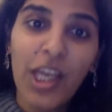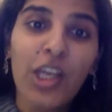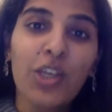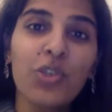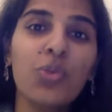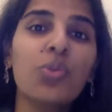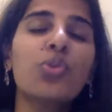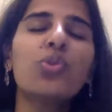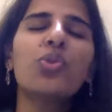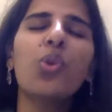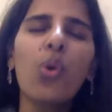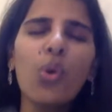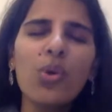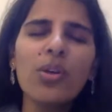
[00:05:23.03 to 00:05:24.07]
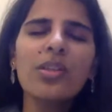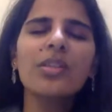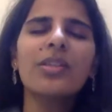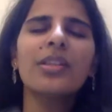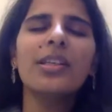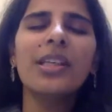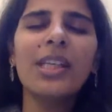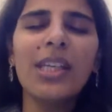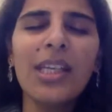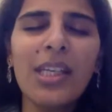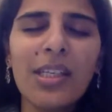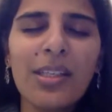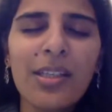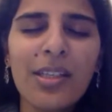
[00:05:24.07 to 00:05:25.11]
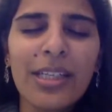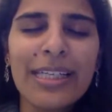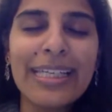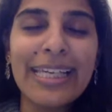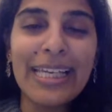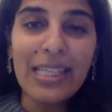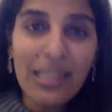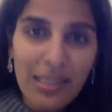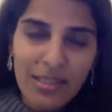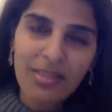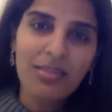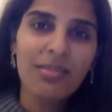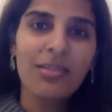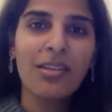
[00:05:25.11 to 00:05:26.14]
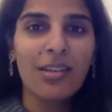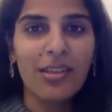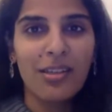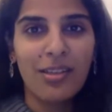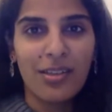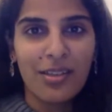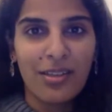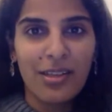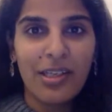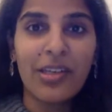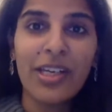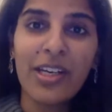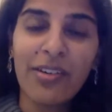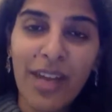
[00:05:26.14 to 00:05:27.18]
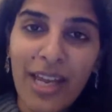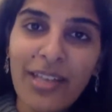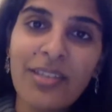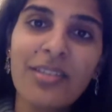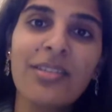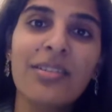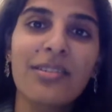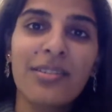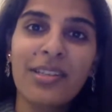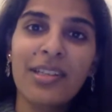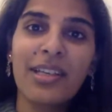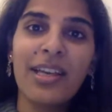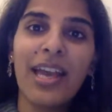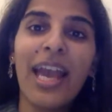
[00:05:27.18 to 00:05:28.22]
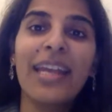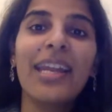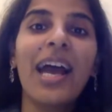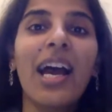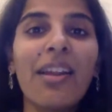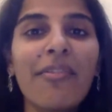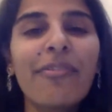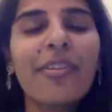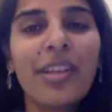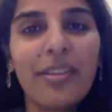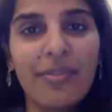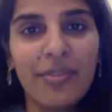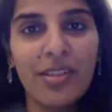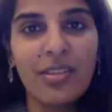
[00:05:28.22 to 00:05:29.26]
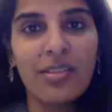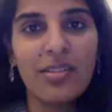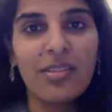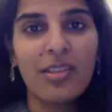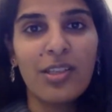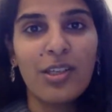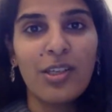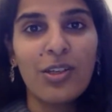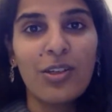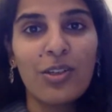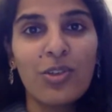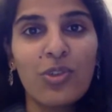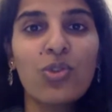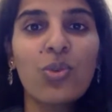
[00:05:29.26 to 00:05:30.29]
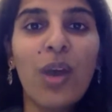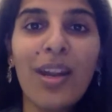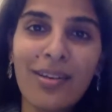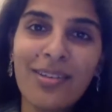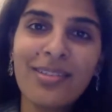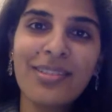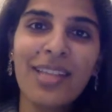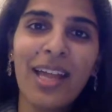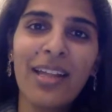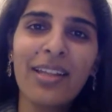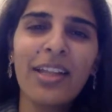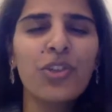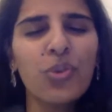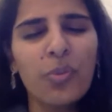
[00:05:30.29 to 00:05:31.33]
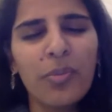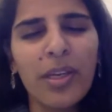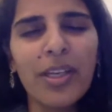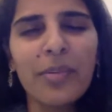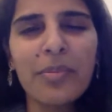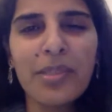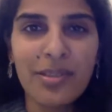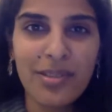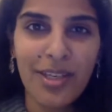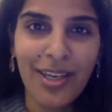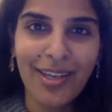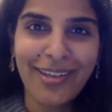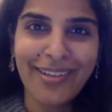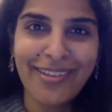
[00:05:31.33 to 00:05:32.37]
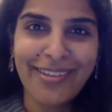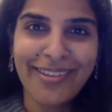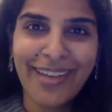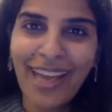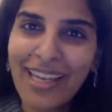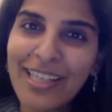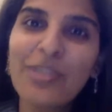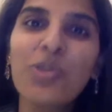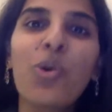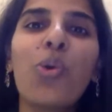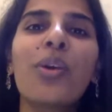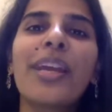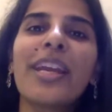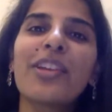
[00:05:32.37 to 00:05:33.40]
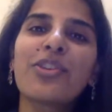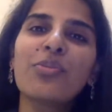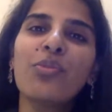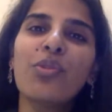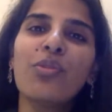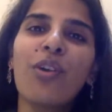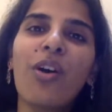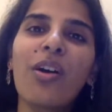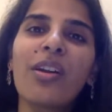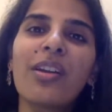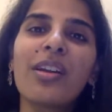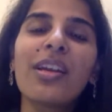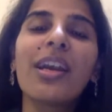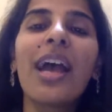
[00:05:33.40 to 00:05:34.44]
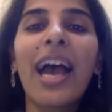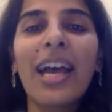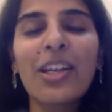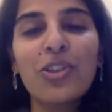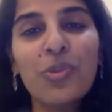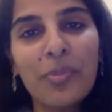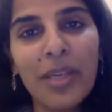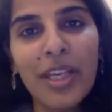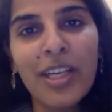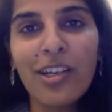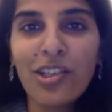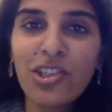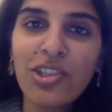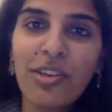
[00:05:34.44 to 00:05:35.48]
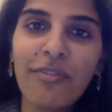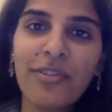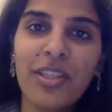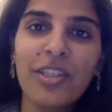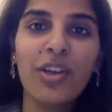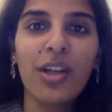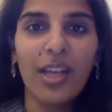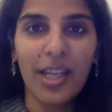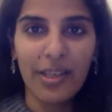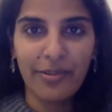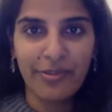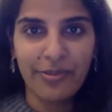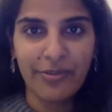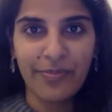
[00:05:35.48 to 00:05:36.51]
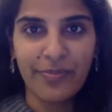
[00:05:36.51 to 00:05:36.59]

You don't need guilt, regret, and unforgiveness to understand that you made a mistake and it's okay to move on and to make a shift in your life.